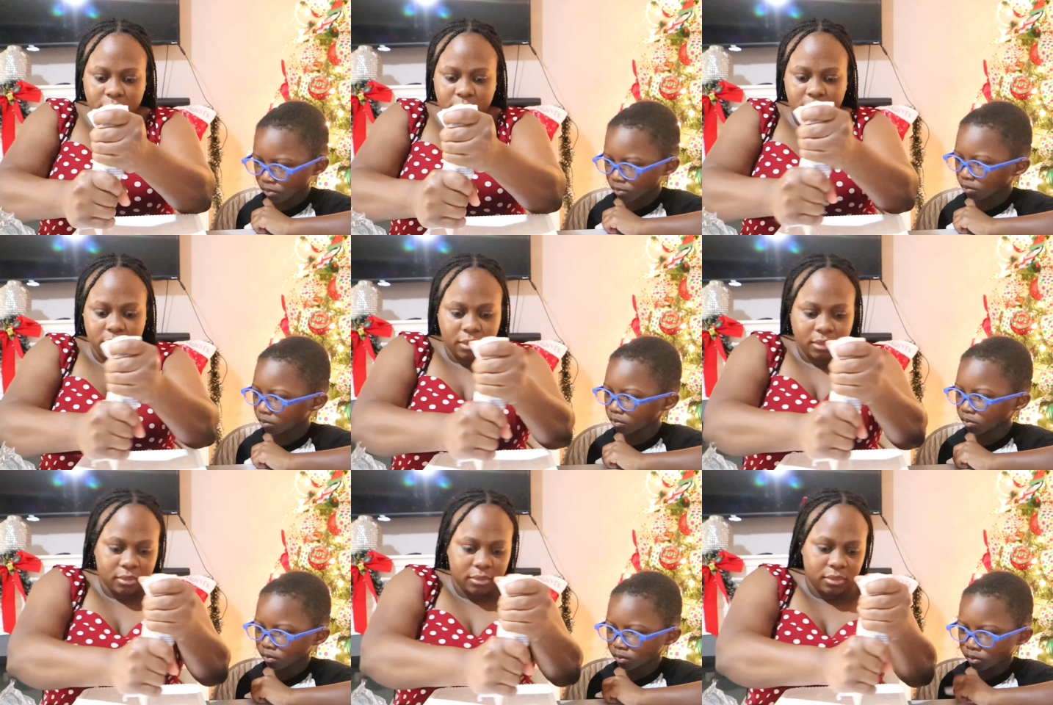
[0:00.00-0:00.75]
Speaker 1: on
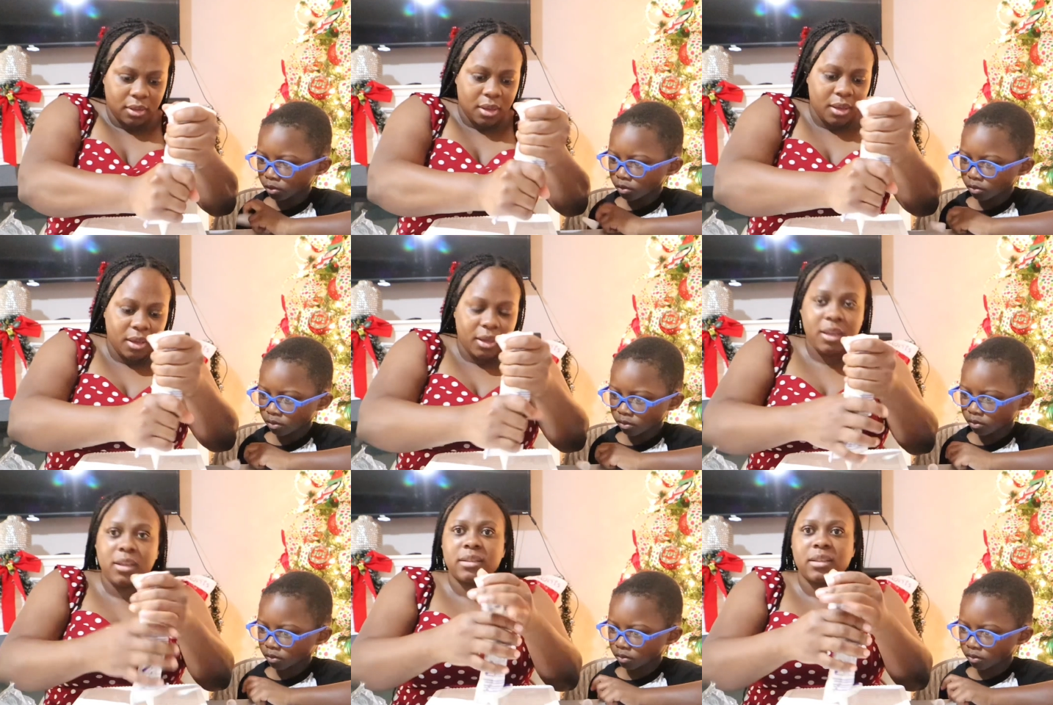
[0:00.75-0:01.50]
y'all
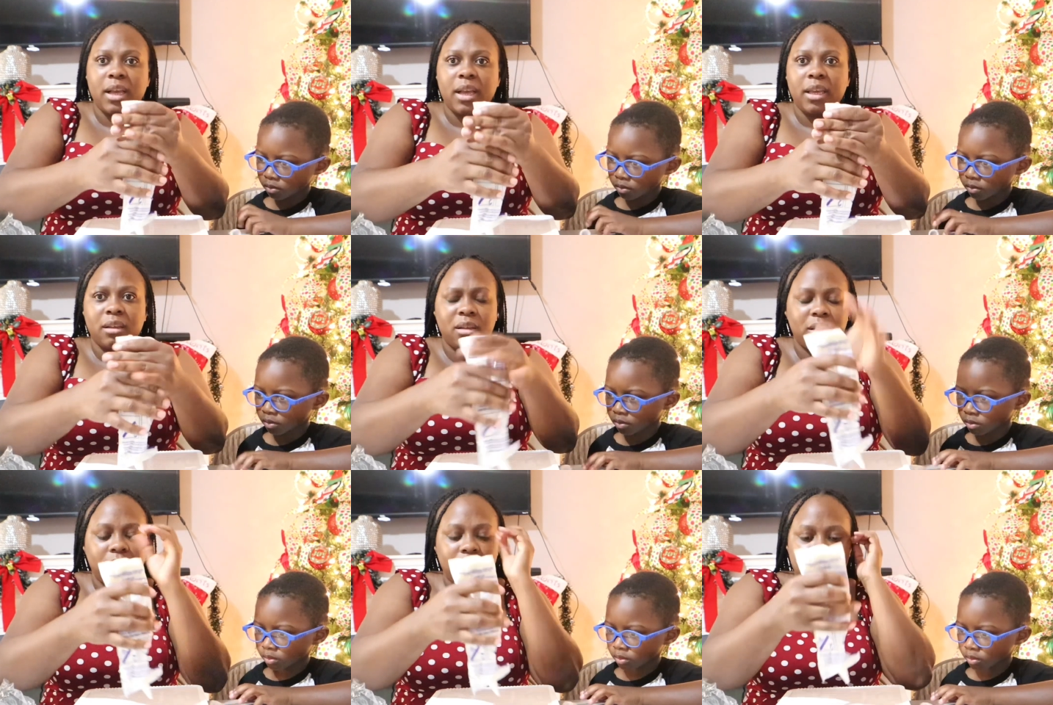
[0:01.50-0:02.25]
it is like
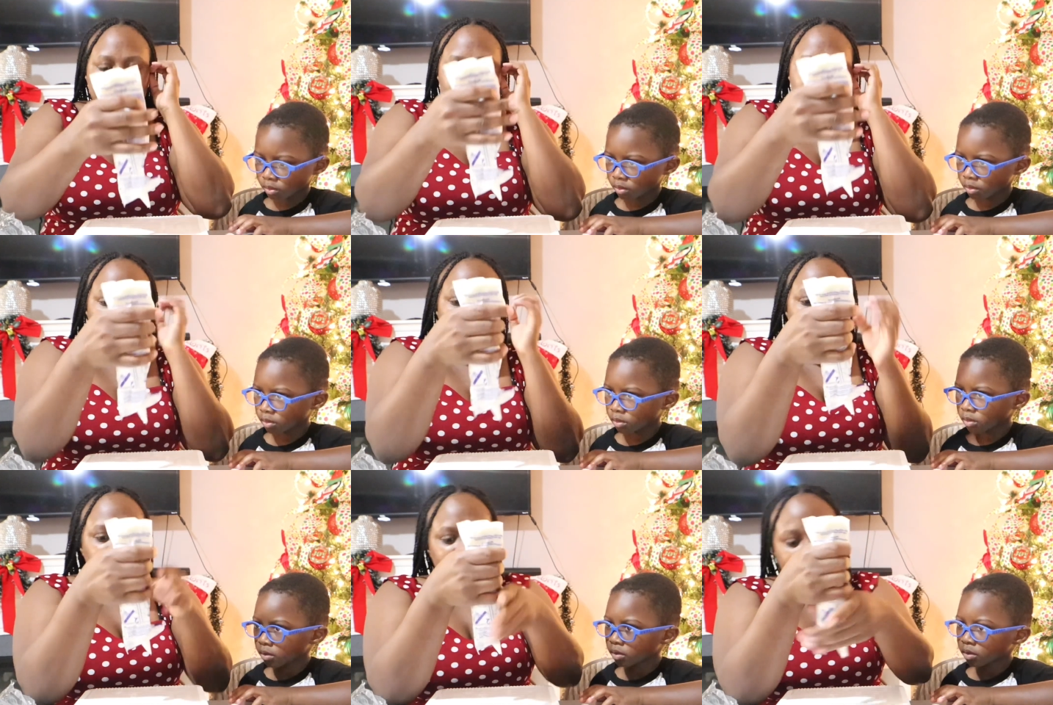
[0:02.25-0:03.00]

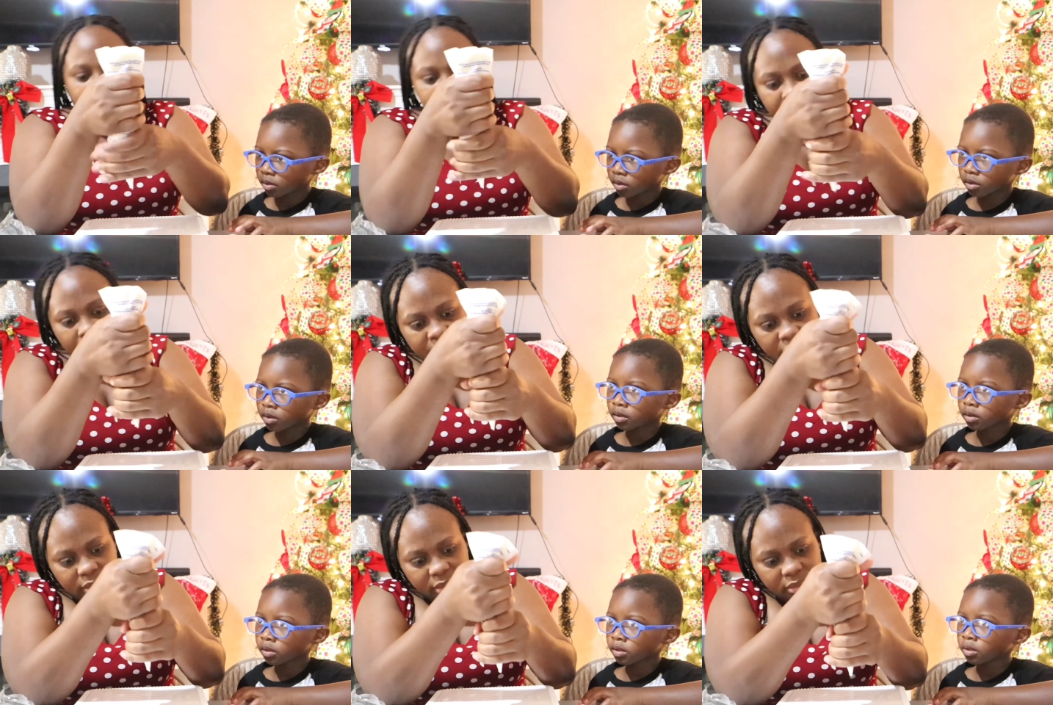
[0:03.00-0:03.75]
i think i probably
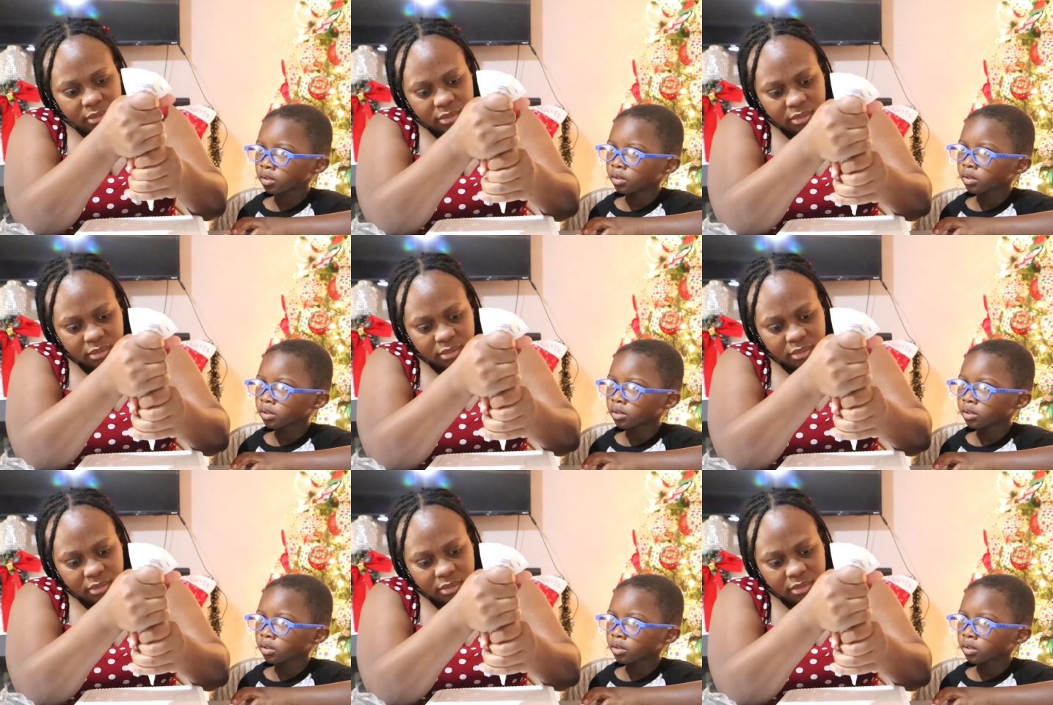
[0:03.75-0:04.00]
need to